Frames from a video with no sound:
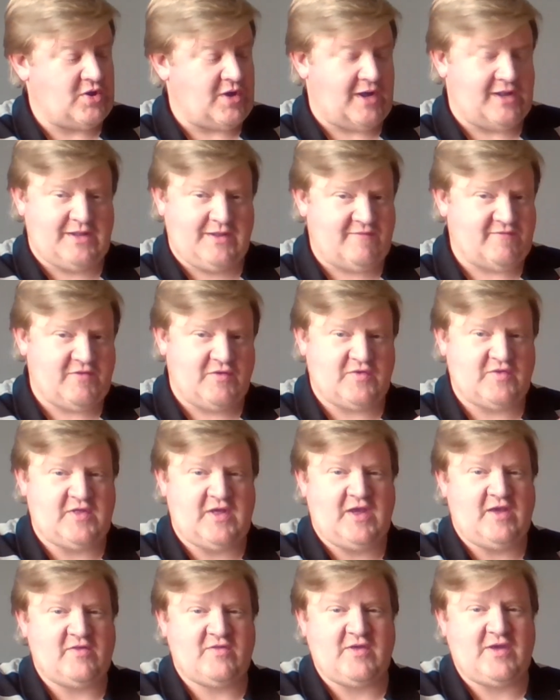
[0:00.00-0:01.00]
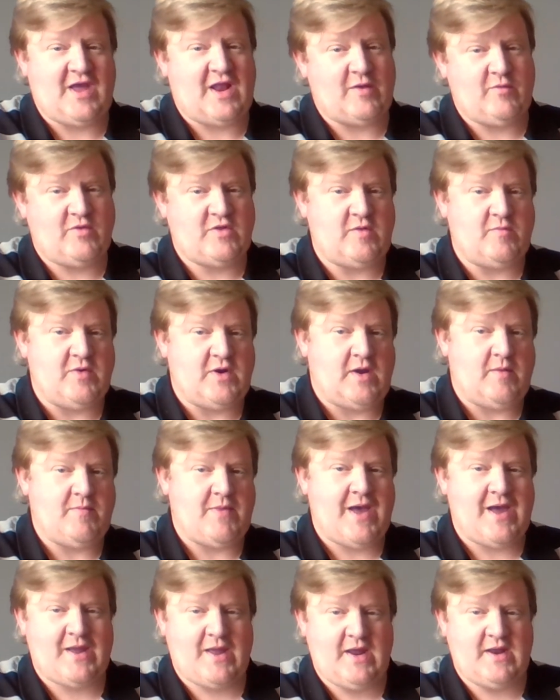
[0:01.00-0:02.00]
I love those things. I kind of wish you'd bring them
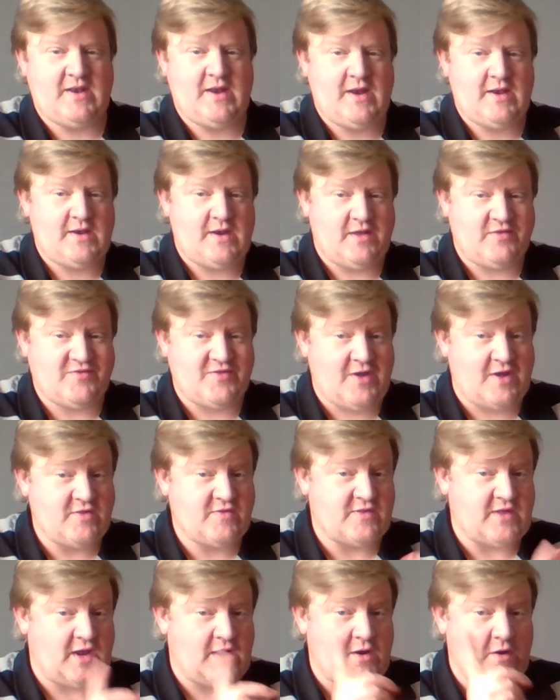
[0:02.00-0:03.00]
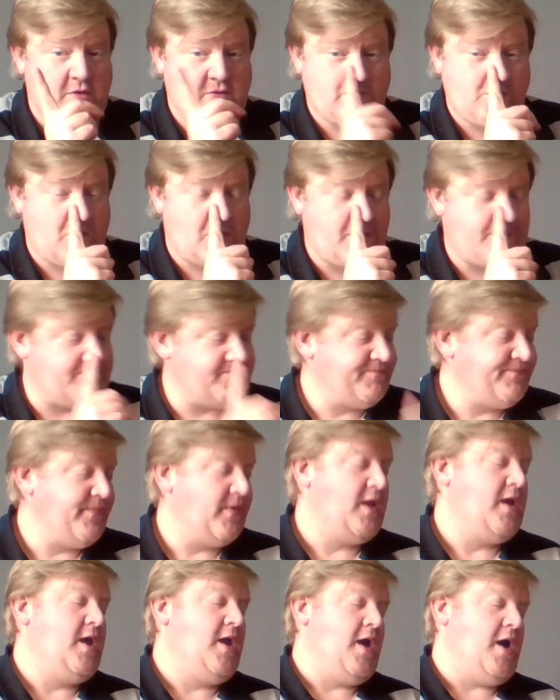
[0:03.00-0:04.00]
back. Hint, hint, nudge, nudge. Say no more.
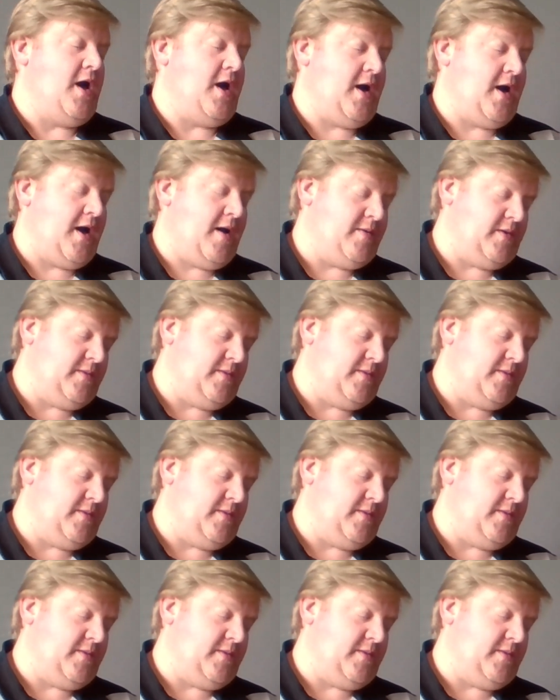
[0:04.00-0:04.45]
But